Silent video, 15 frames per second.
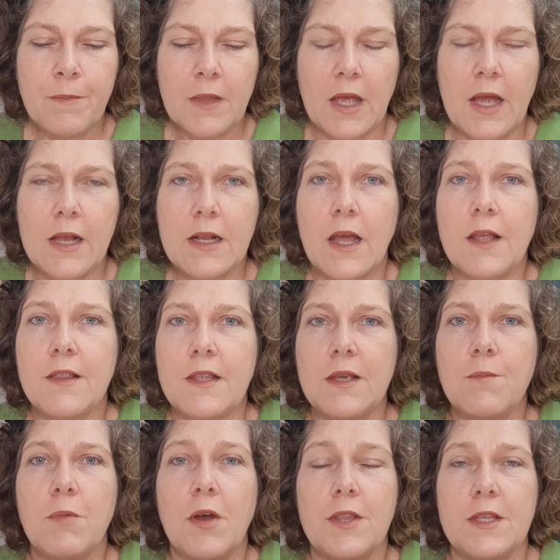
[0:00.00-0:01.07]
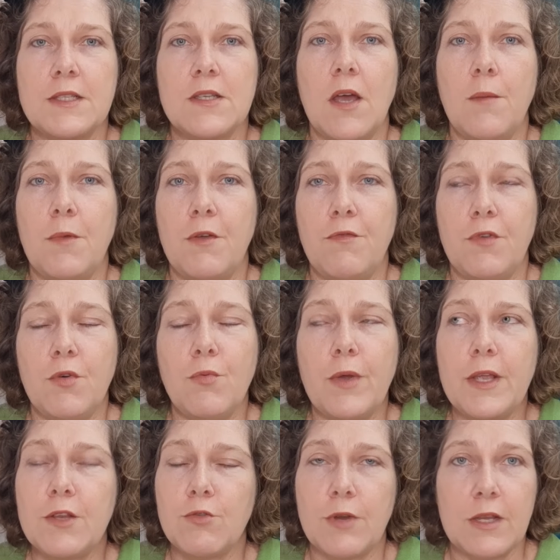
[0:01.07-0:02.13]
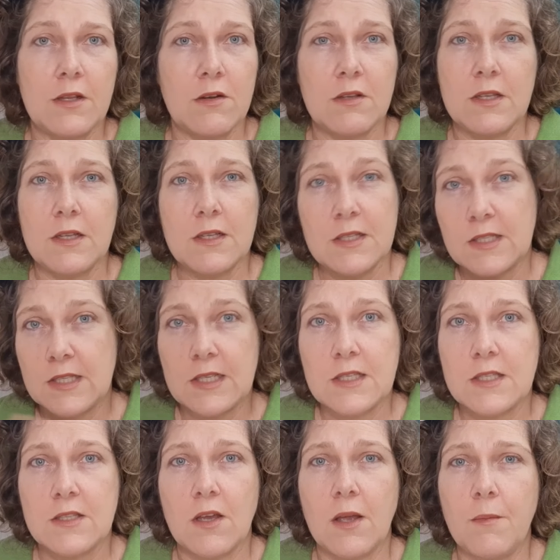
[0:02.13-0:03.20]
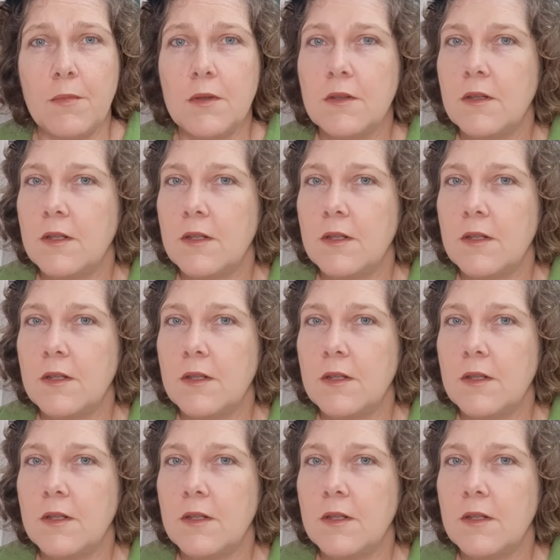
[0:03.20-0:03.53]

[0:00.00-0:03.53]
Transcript: And I think by the time, if you wet render the 6th time,